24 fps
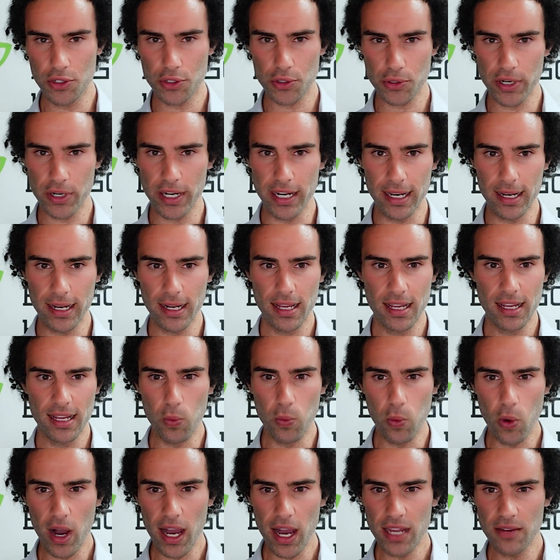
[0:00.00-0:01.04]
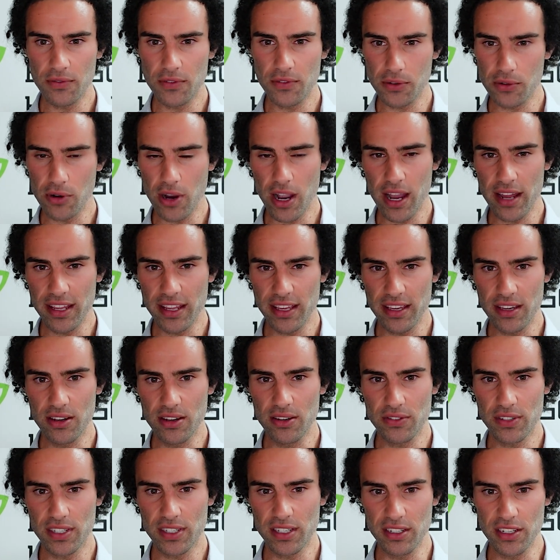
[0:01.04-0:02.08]
treat a wide variety
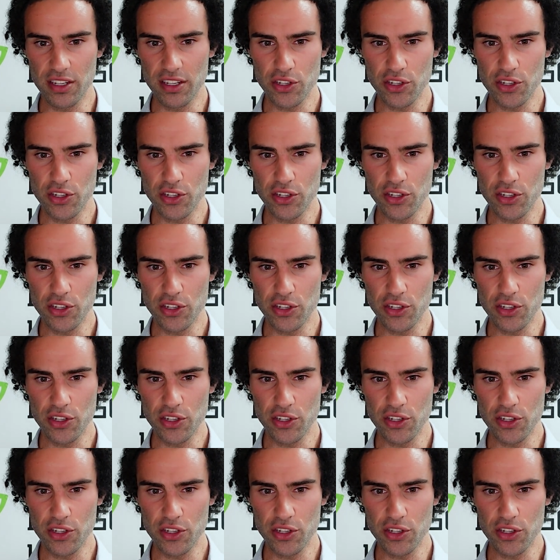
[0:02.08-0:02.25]
of